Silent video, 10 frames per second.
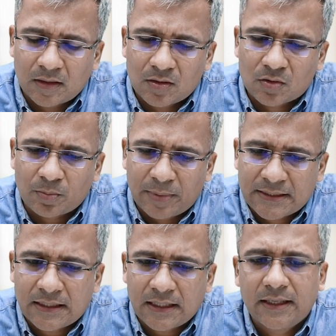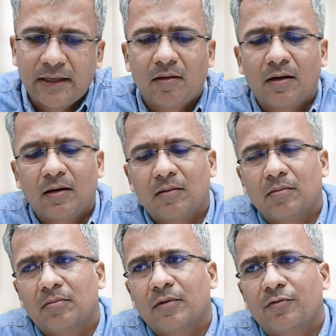so basically
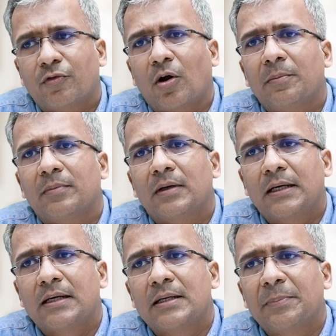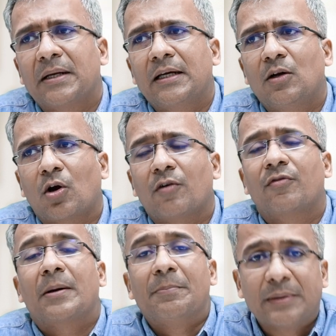from typically a lot of
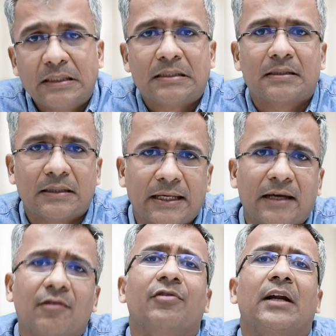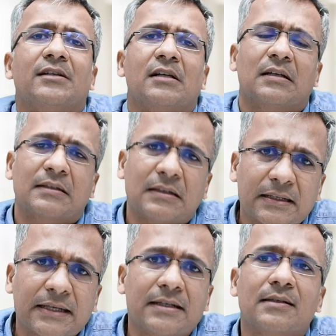companies, they have financial
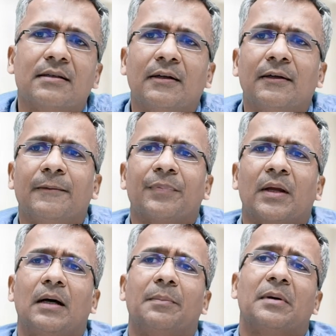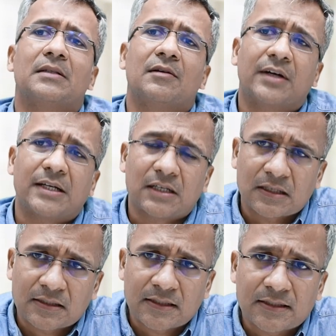consultants, personal financial
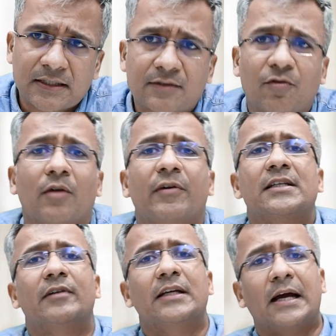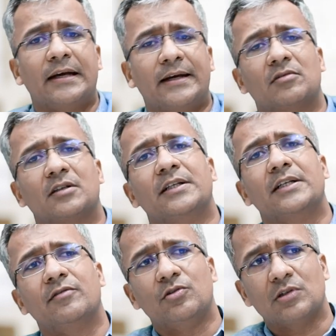consultants for very, very high net worth
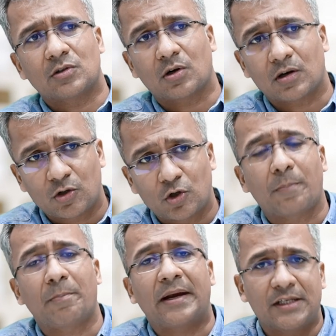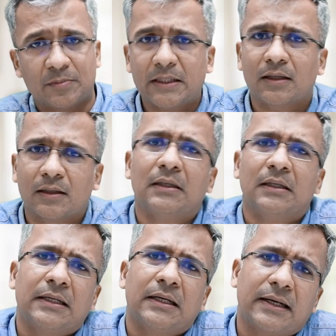individuals or top management,
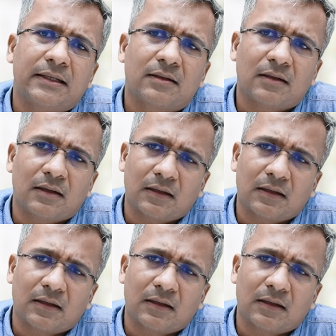right?